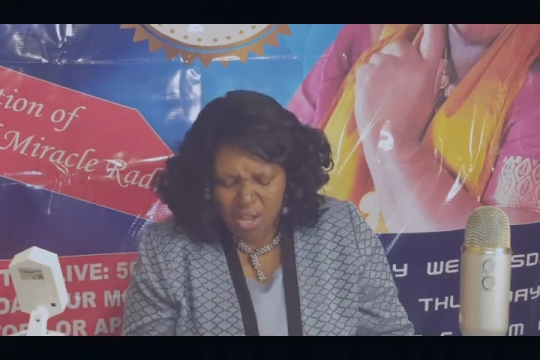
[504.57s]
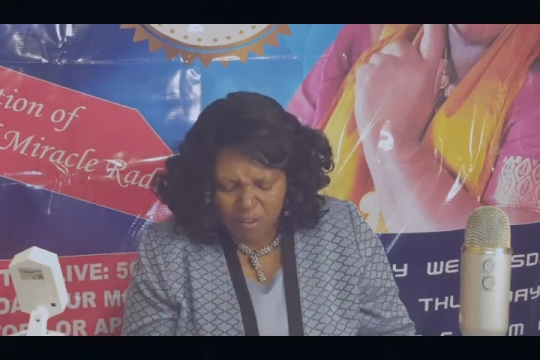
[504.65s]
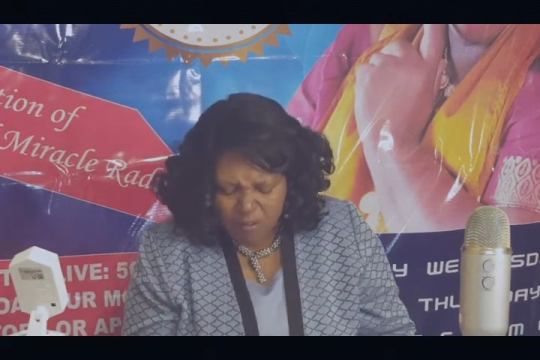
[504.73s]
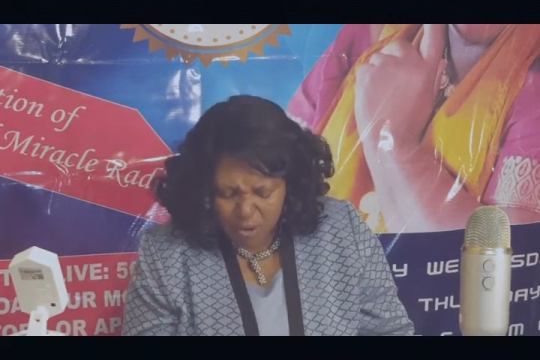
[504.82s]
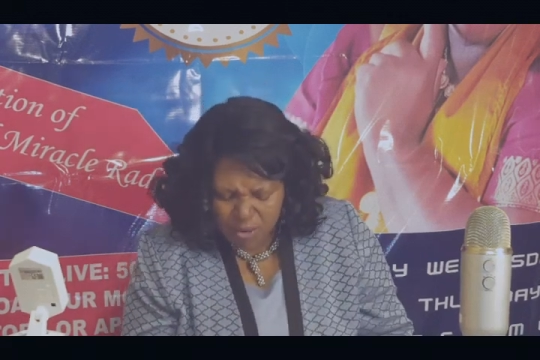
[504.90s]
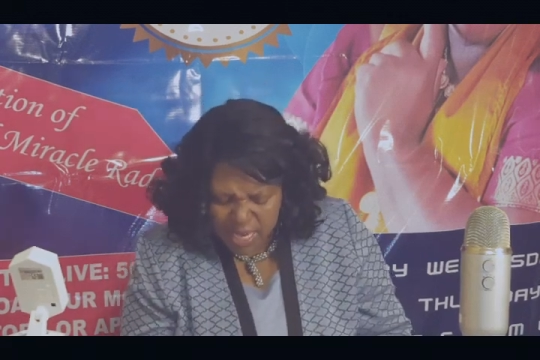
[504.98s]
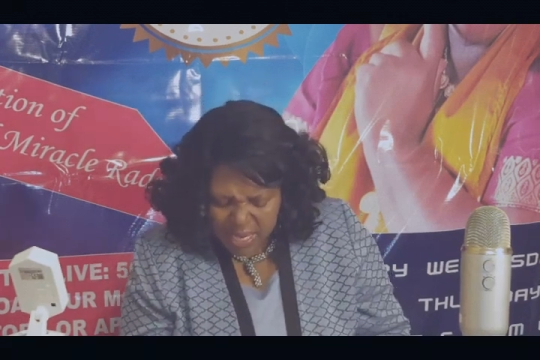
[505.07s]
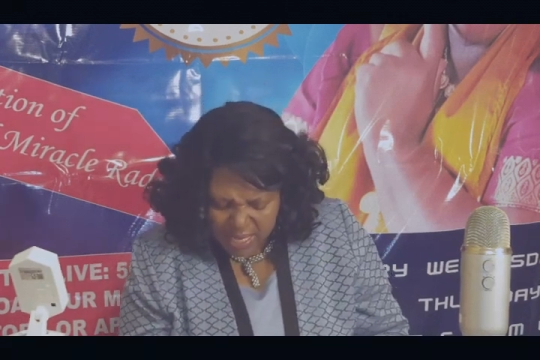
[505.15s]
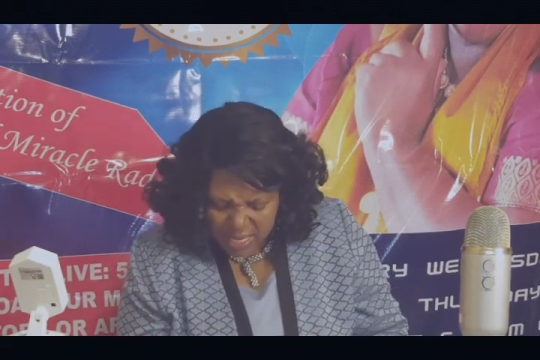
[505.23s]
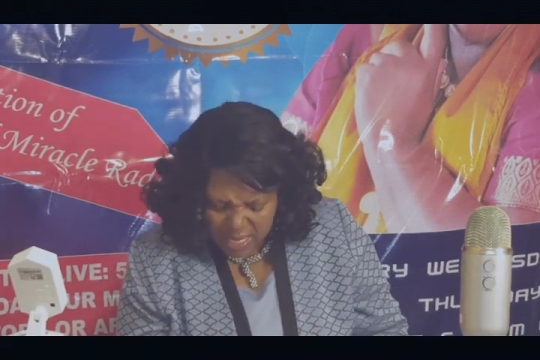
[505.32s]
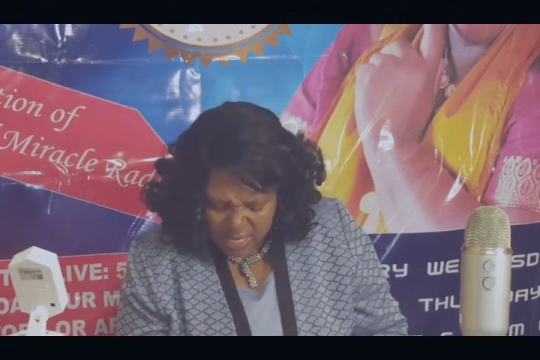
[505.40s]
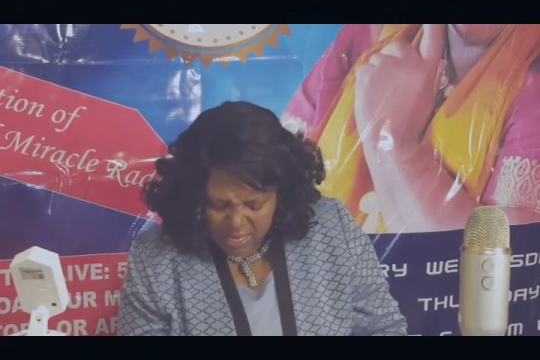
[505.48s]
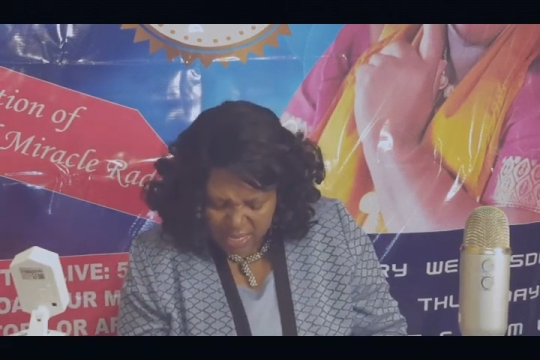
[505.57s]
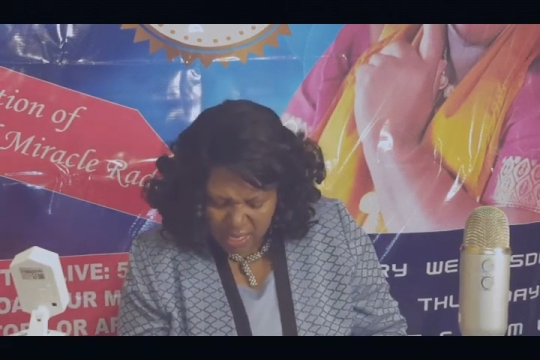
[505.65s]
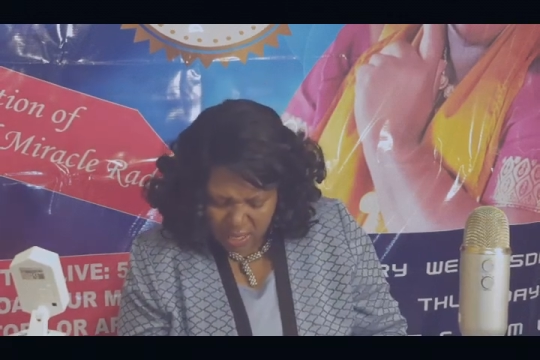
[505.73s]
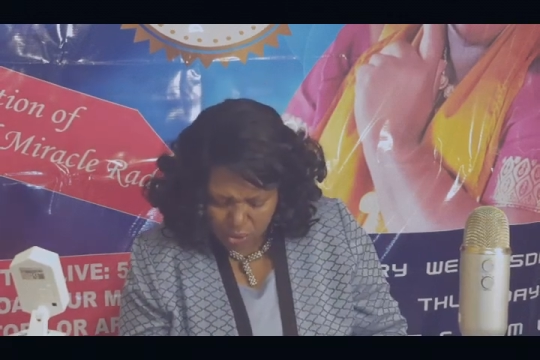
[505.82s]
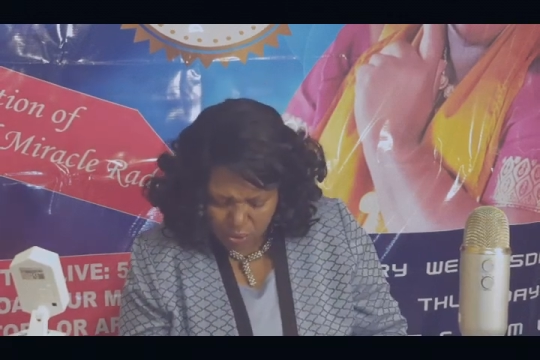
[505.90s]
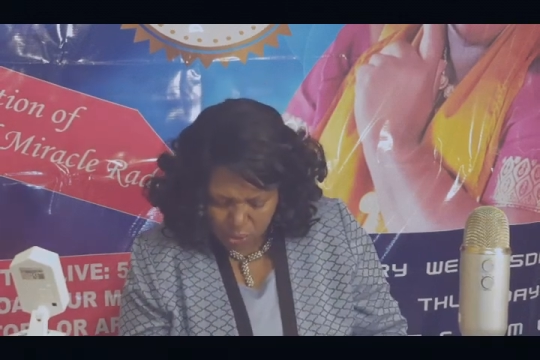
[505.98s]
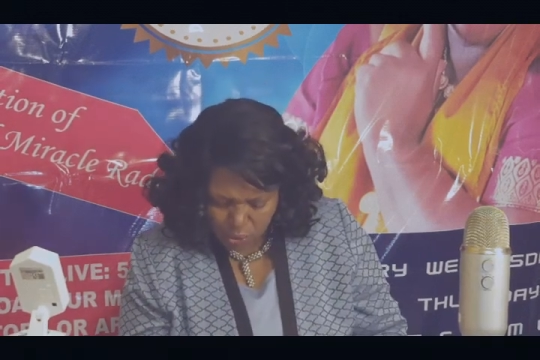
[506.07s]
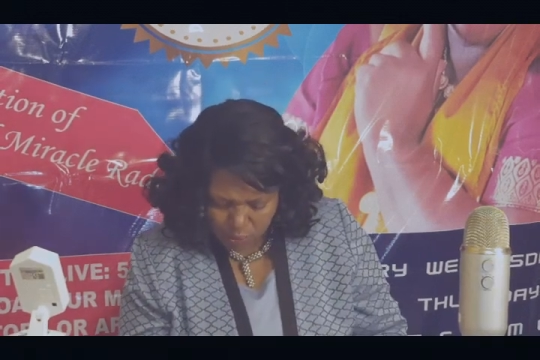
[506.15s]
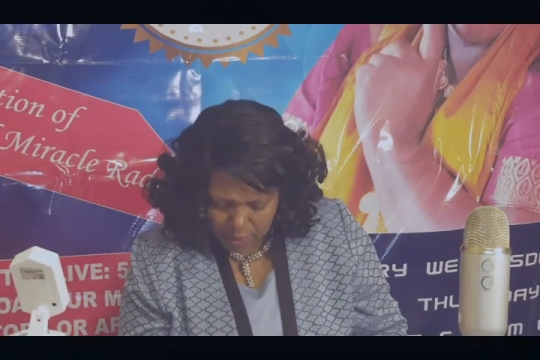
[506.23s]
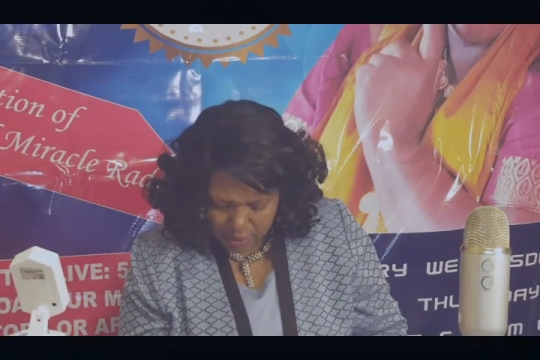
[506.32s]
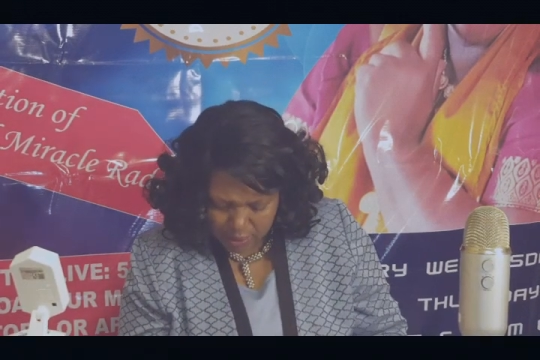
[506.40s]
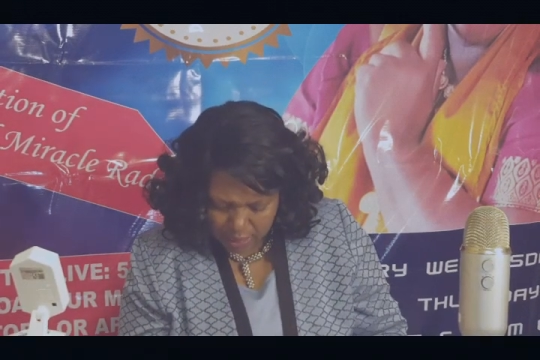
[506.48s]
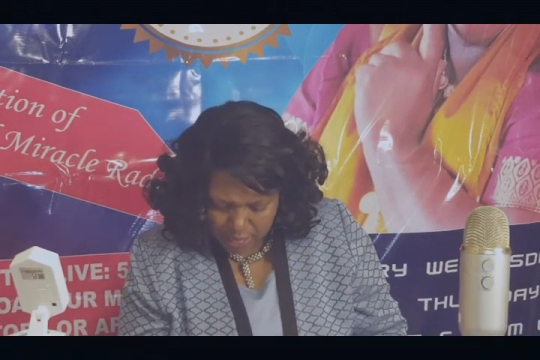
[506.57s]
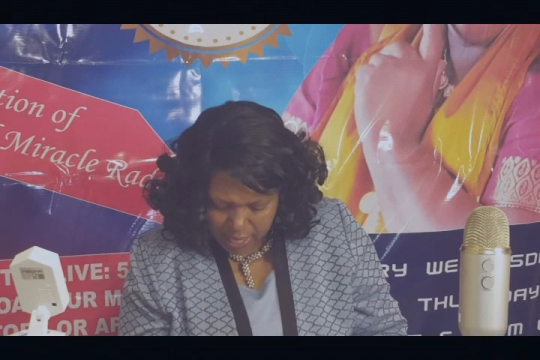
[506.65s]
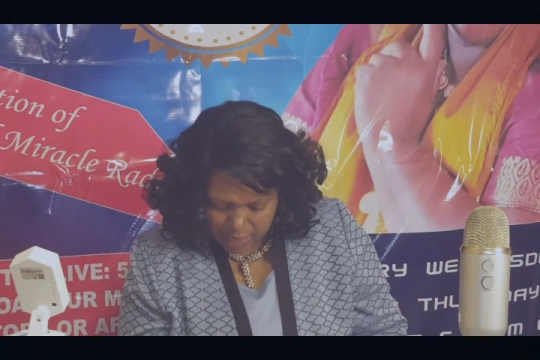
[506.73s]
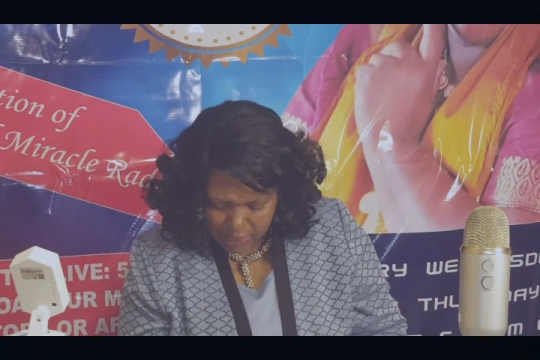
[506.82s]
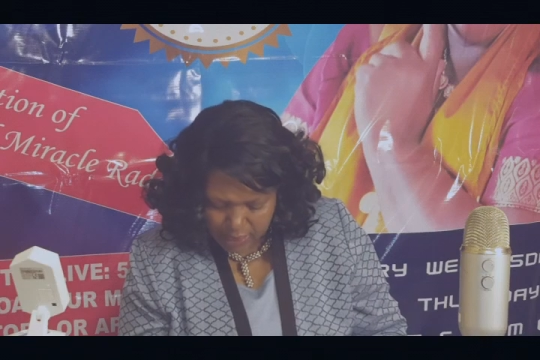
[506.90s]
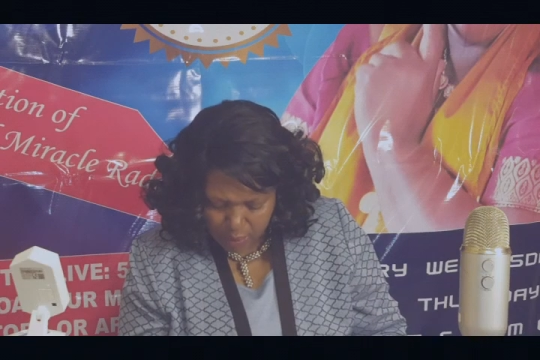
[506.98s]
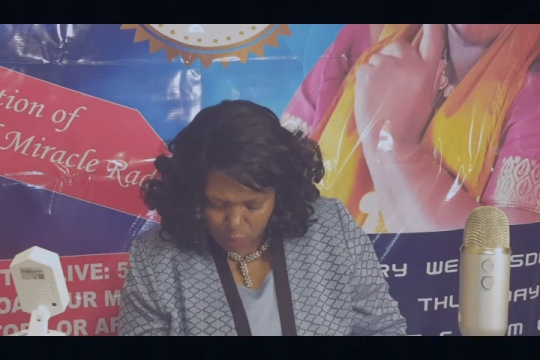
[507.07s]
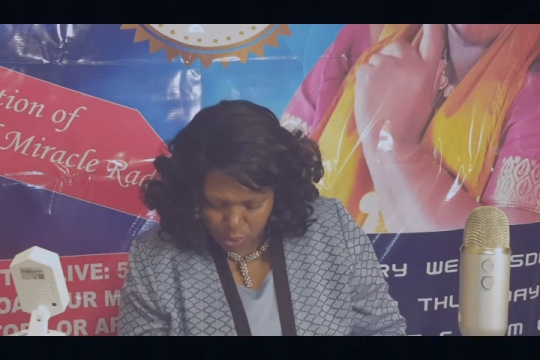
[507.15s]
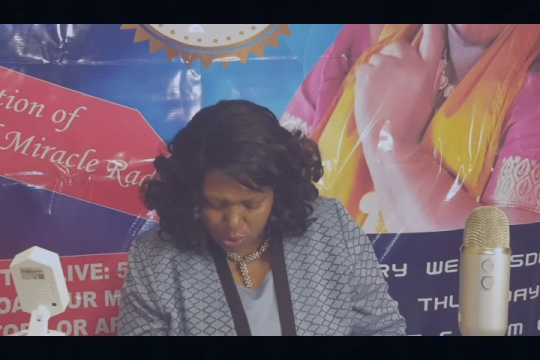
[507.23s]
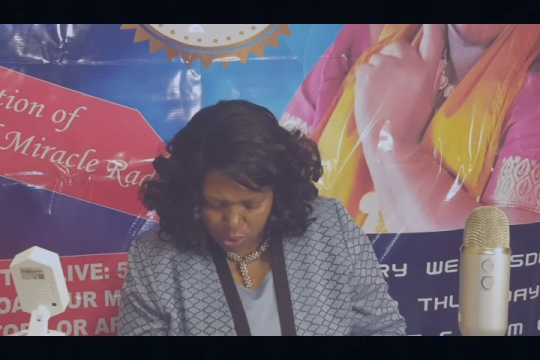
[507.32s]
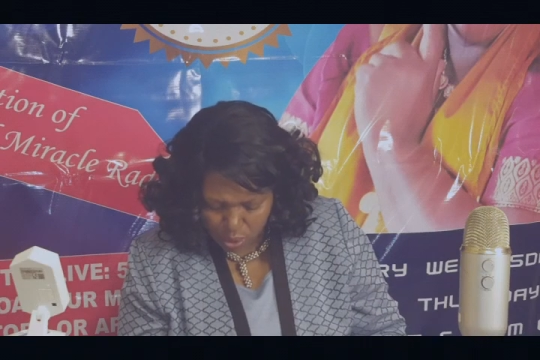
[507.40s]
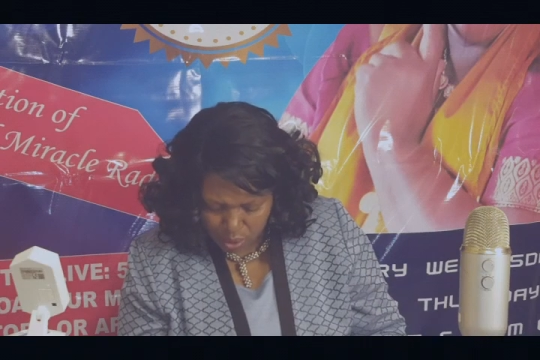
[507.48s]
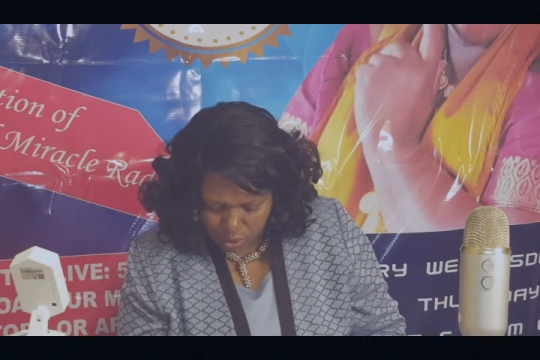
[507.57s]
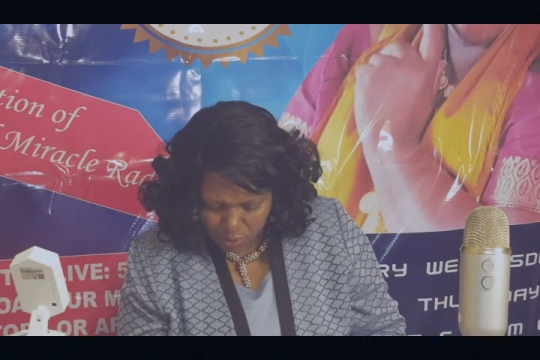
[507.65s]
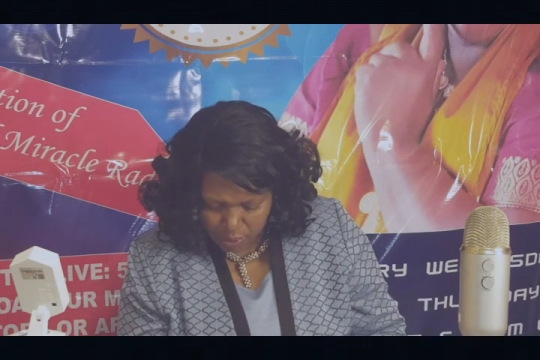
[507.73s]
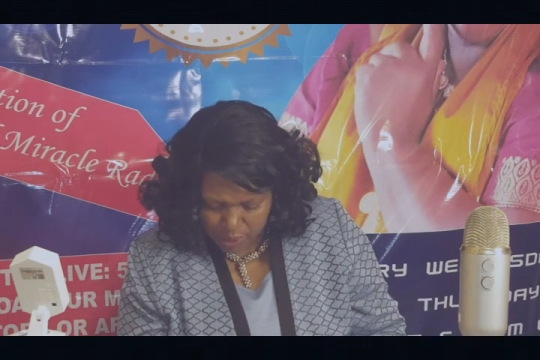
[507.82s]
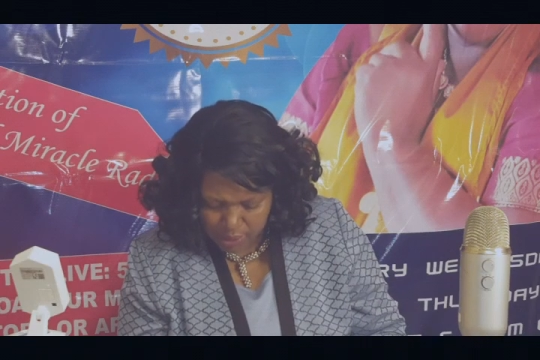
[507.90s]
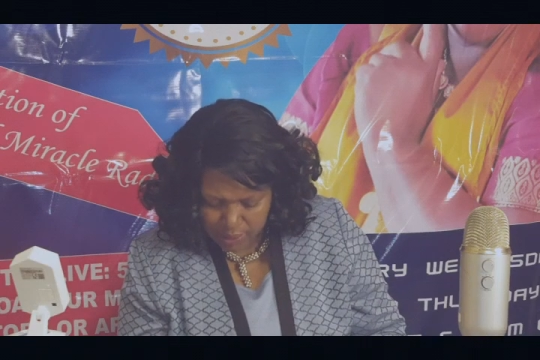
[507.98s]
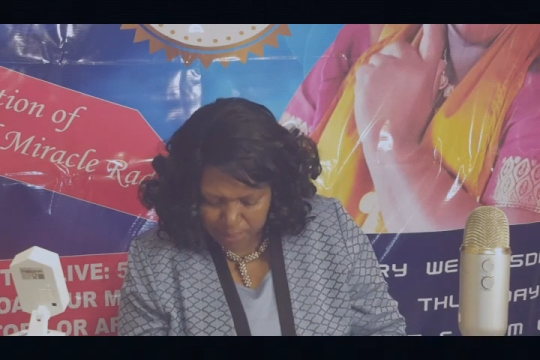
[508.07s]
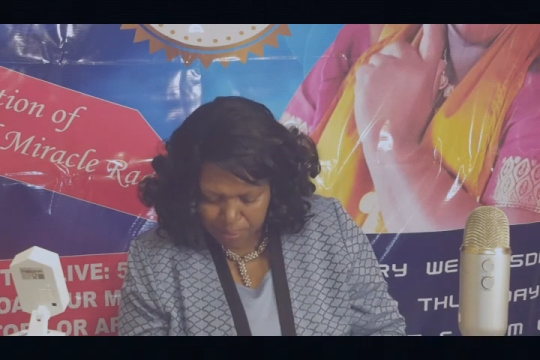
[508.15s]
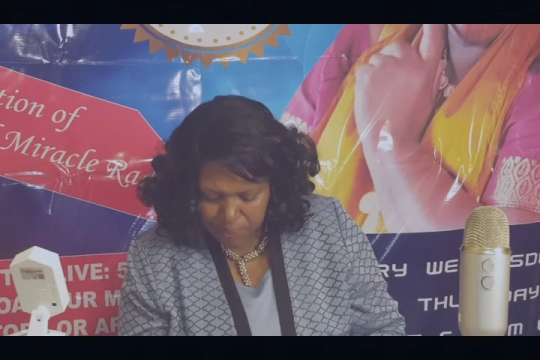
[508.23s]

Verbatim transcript: If you read keenly in those words, Esther was always